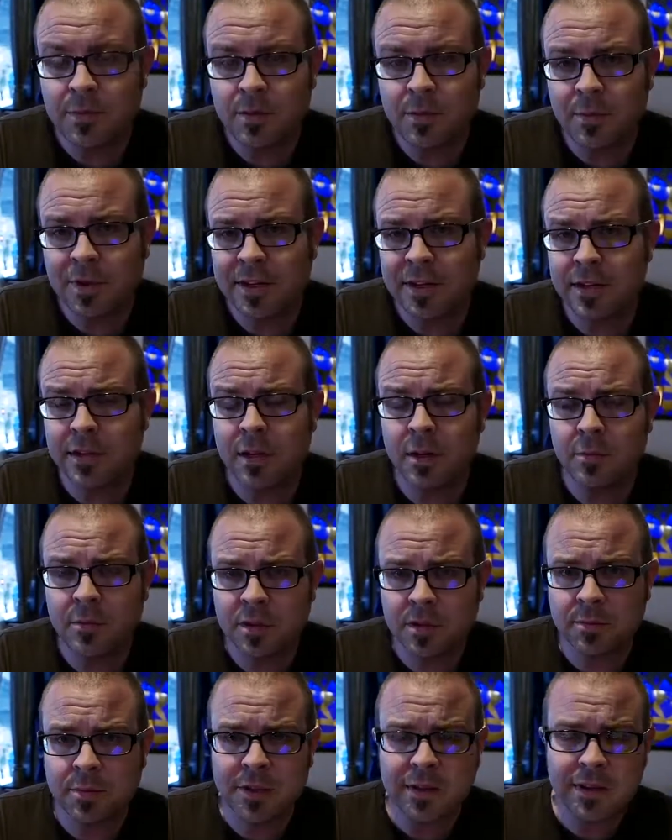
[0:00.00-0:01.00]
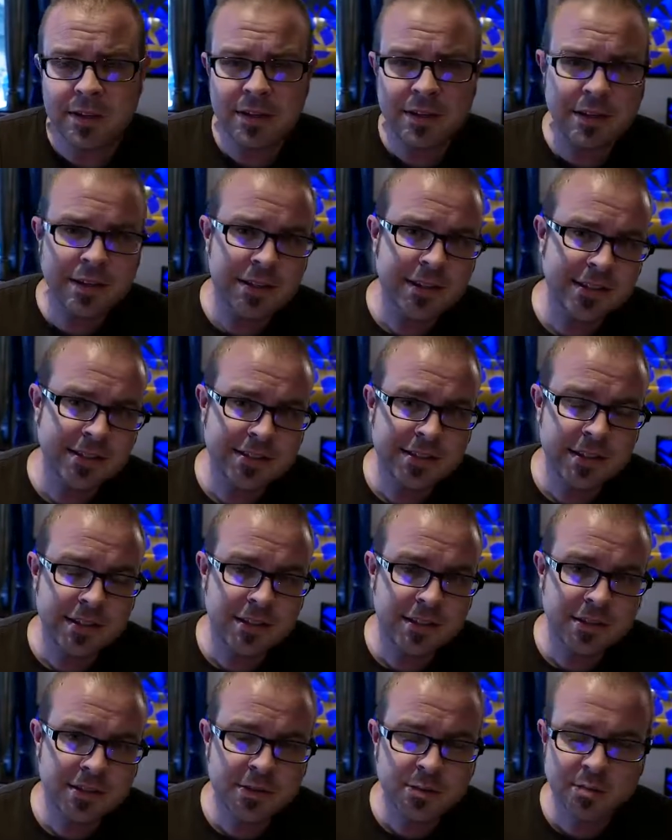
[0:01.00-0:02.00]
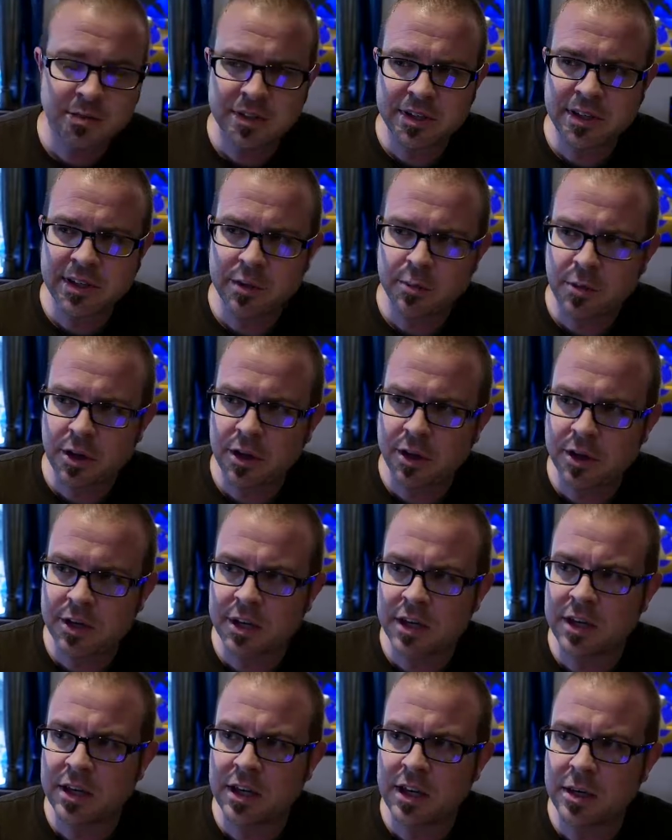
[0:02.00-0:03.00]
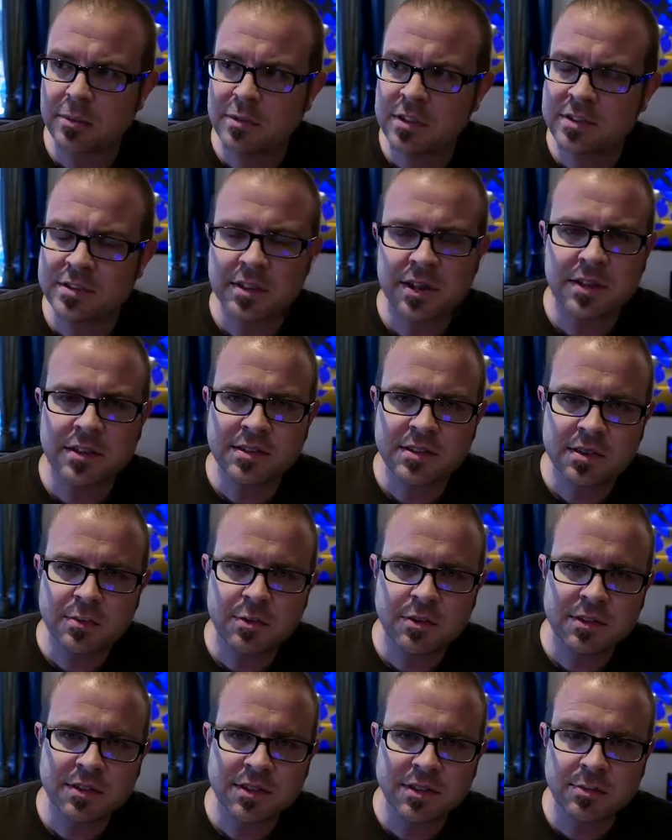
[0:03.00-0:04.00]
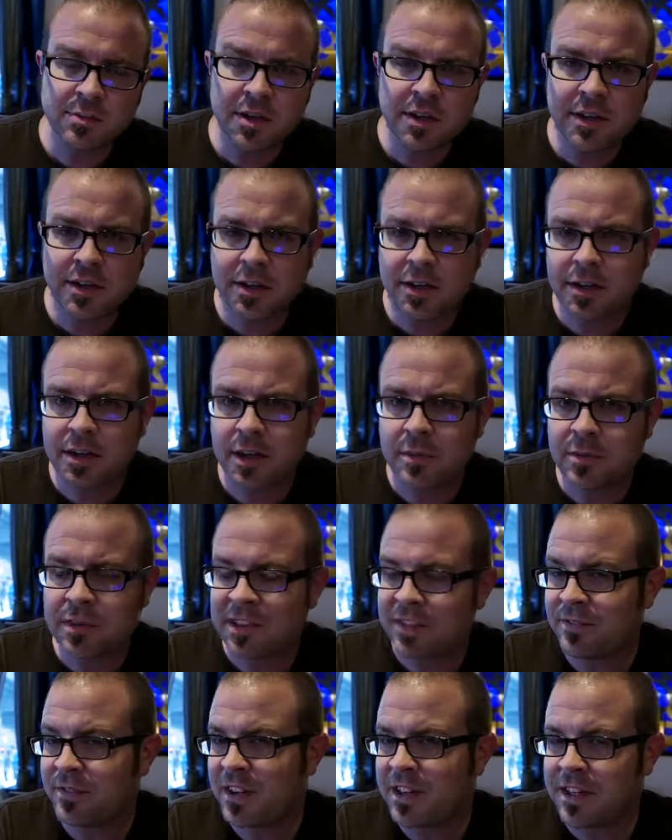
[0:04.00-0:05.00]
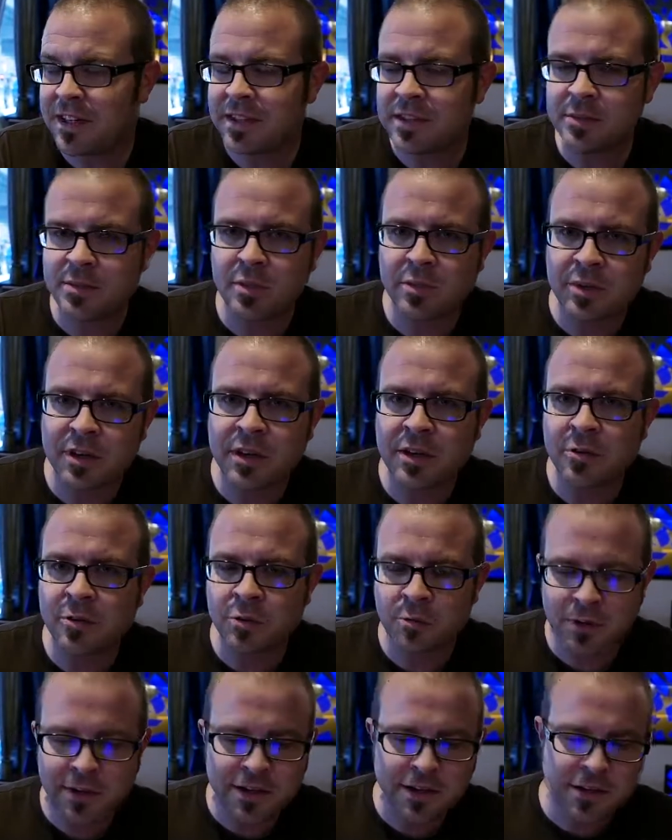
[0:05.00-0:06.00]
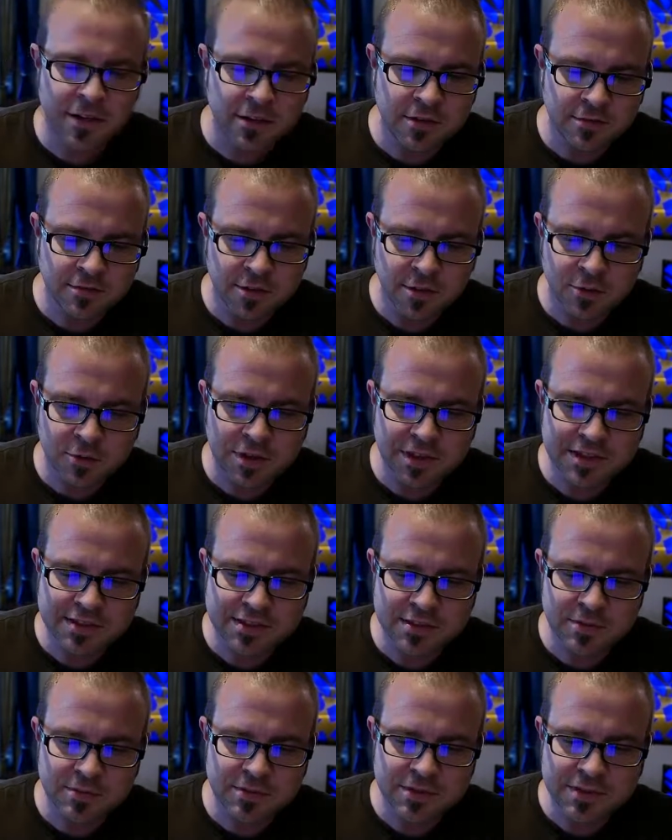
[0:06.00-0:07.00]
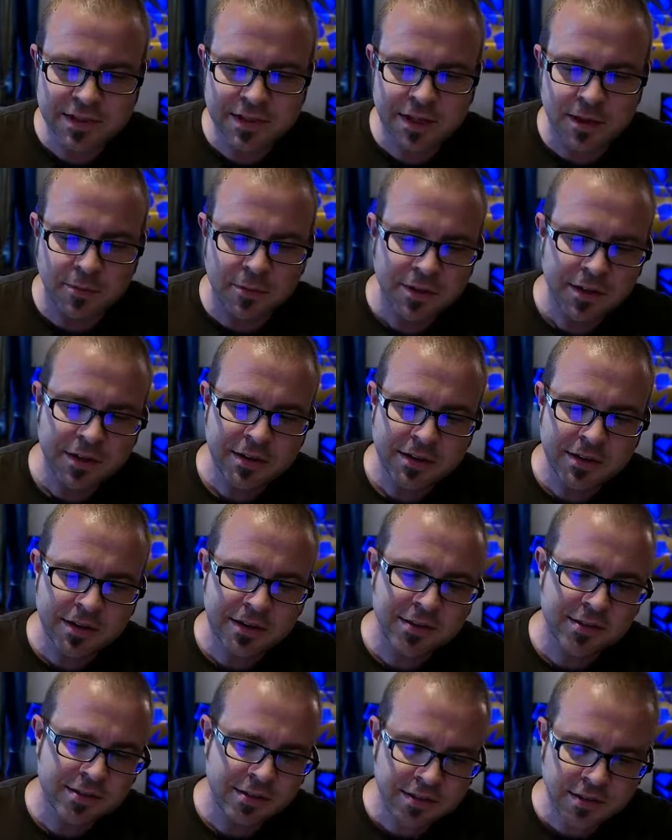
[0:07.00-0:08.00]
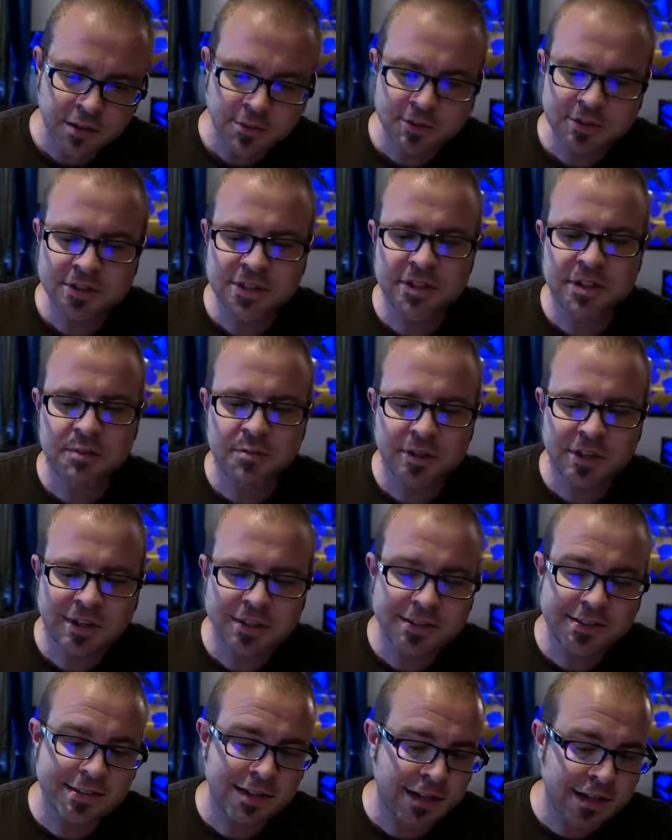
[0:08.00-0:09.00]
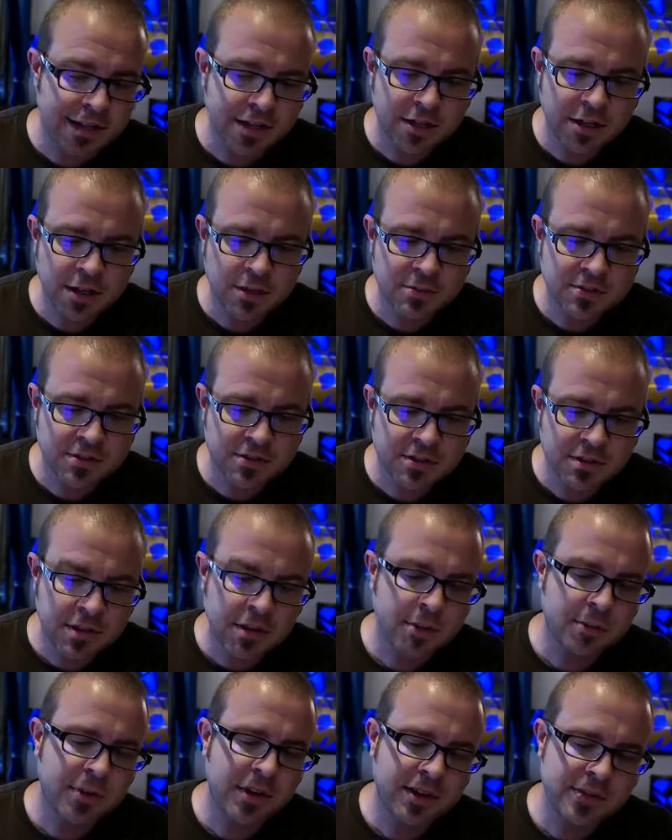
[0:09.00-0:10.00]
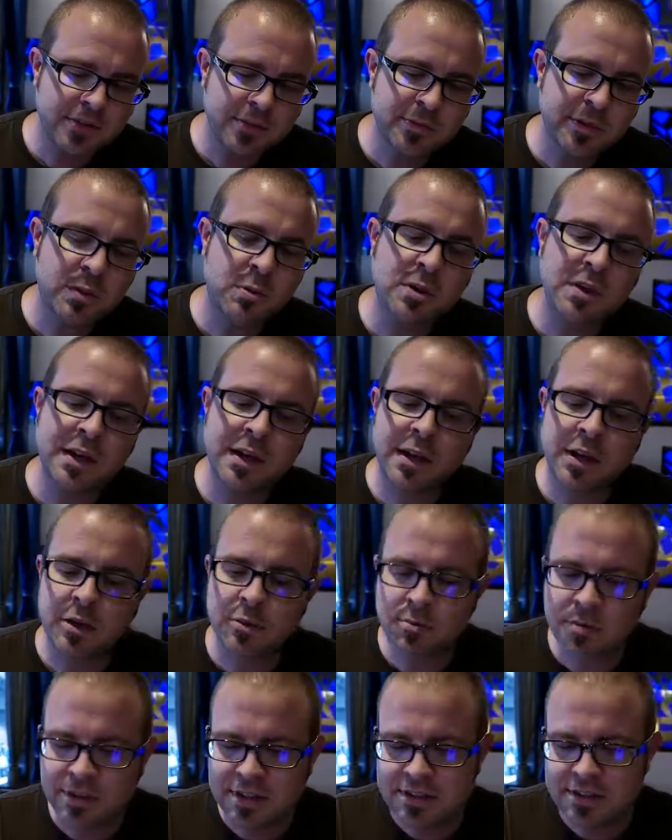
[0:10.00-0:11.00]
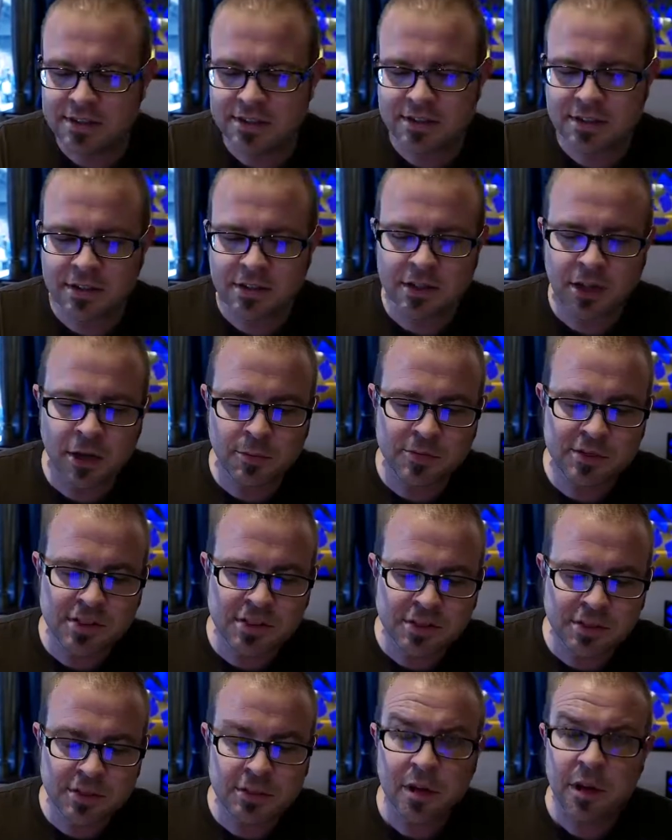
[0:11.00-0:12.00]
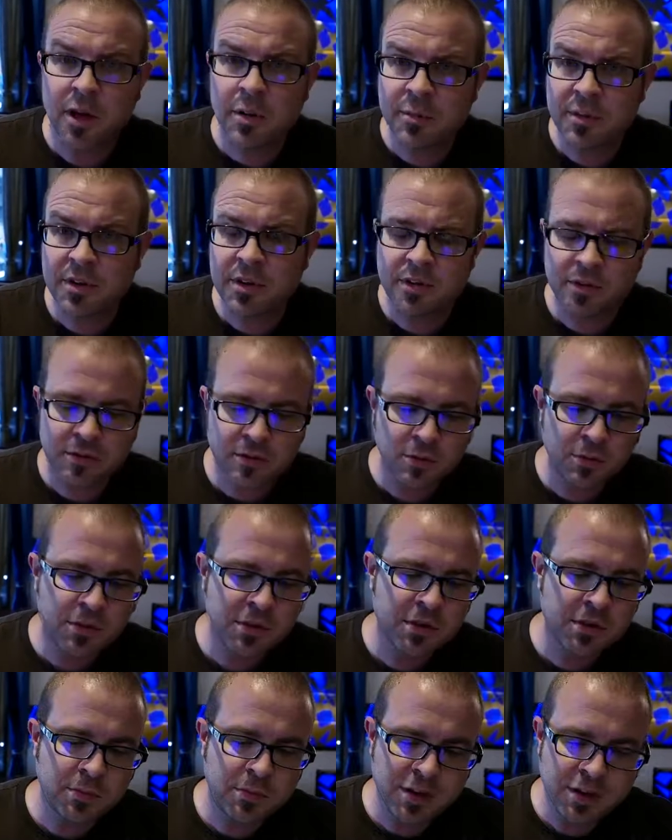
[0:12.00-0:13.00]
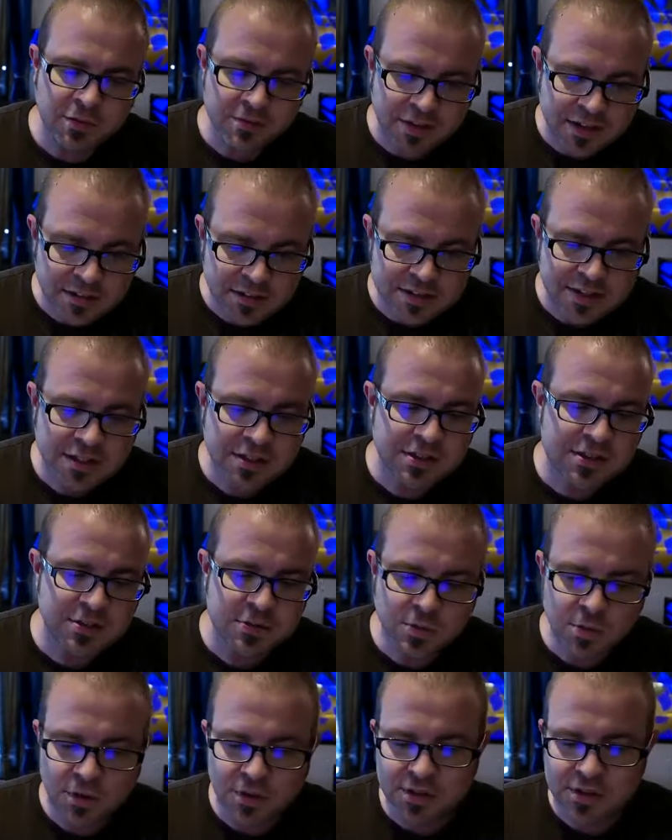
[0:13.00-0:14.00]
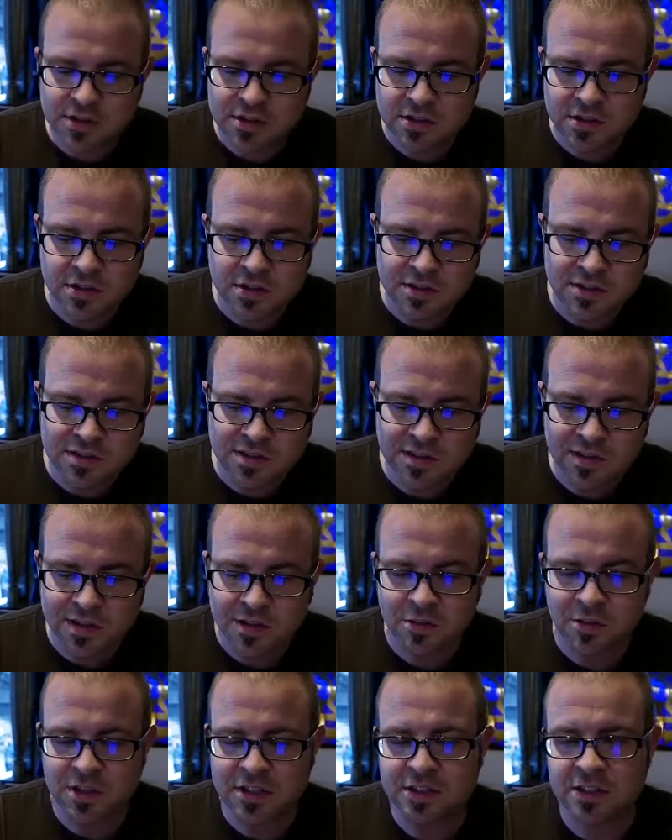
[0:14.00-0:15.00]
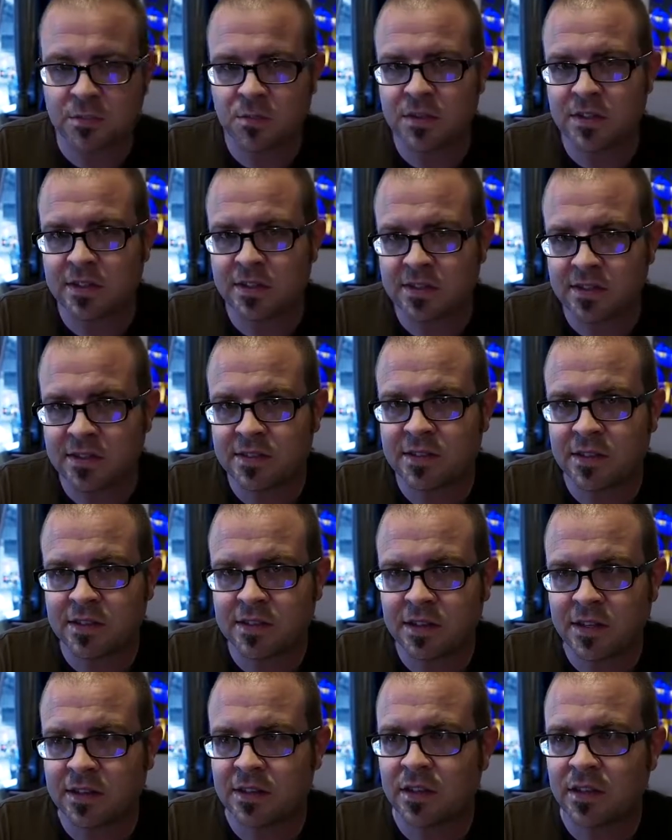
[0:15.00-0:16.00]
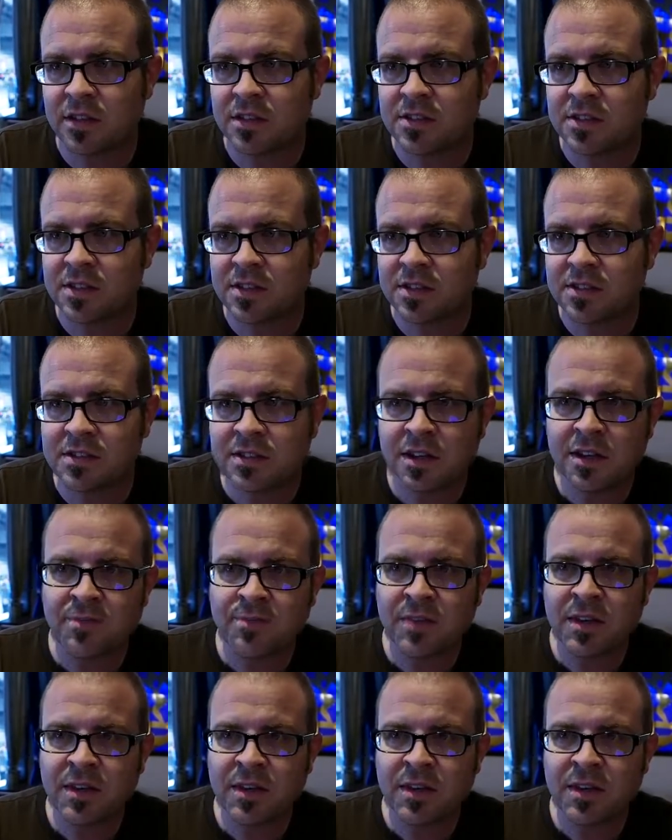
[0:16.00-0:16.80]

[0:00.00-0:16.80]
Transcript: So in my humble opinion, Intel is playing a marketing game that's kind of similar to the marketing game that NVIDIA has been playing with Radeon for quite some time. That is that they're pushing their brand as the high-end option, possibly with a higher price than the competition, but also with better validation, quality assurance, and integration with existing technologies.